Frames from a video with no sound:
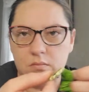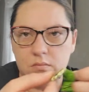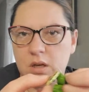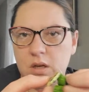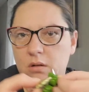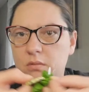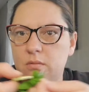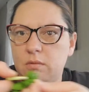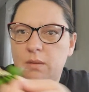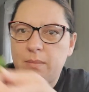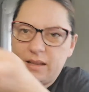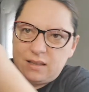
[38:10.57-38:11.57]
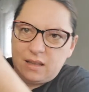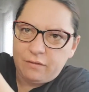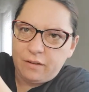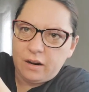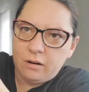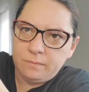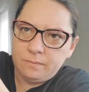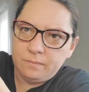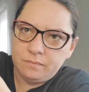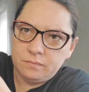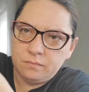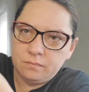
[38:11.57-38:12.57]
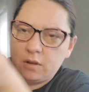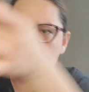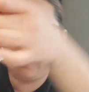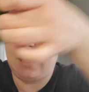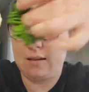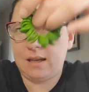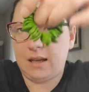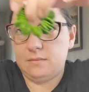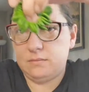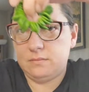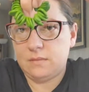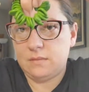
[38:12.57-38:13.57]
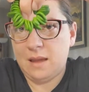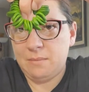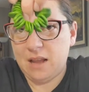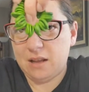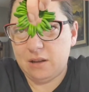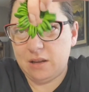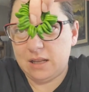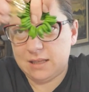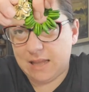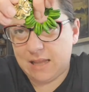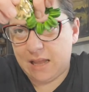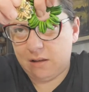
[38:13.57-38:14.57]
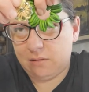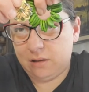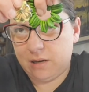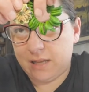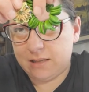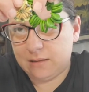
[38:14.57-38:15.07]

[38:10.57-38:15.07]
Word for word: you know, with my stuff here. I can't see. I'm not good at this angle, you guys.